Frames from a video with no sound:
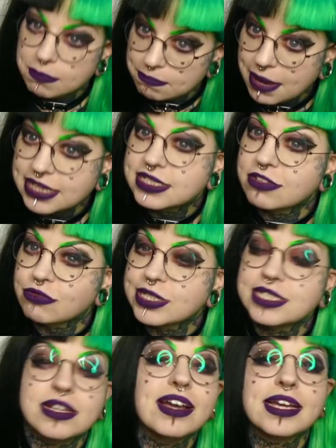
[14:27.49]
massive
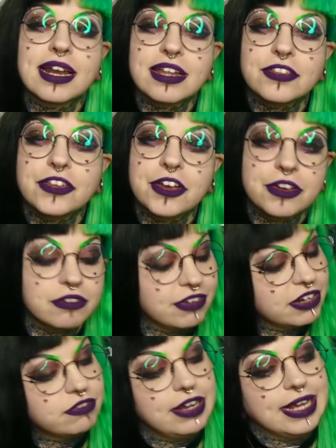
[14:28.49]
recycler too.
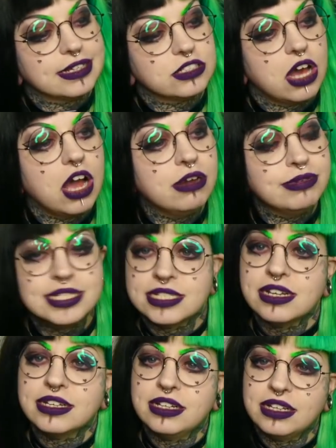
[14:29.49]
Fun fact, I
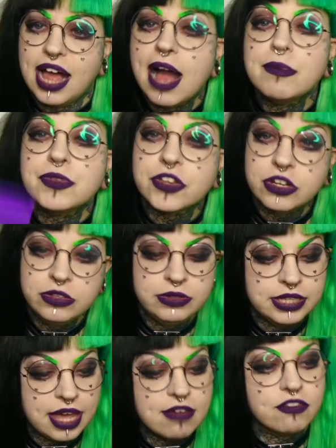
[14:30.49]
recycle
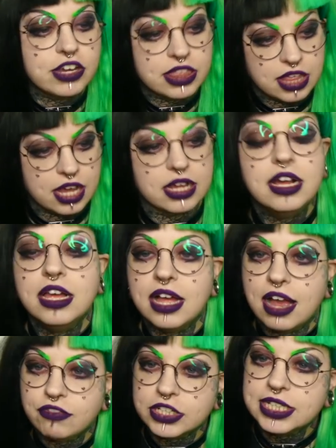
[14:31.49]
absolutely everything.
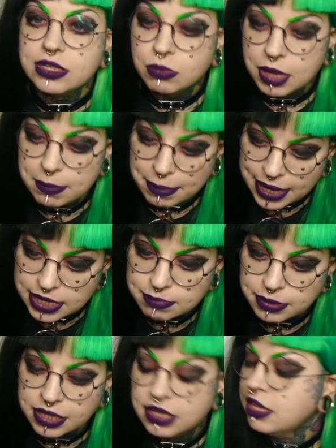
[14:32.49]
Every little bit of
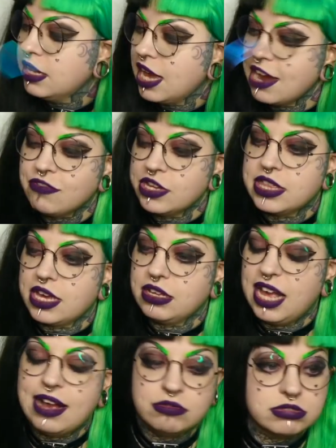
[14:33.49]
paper, everything.
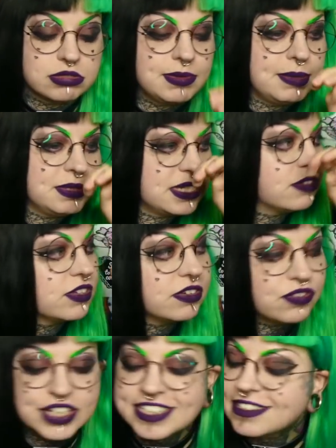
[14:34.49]
Ow, smack myself in the
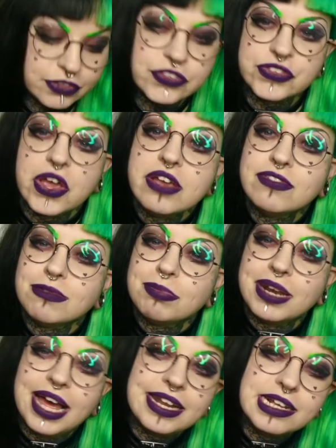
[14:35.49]
face. Save the
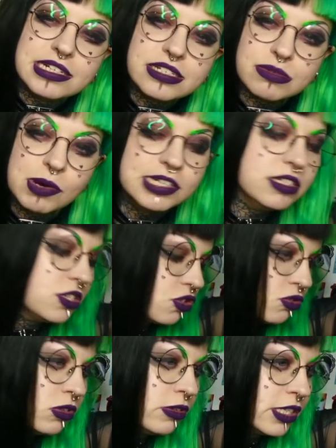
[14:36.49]
planet, one
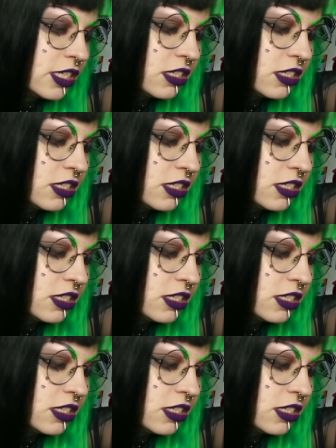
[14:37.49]
straw at a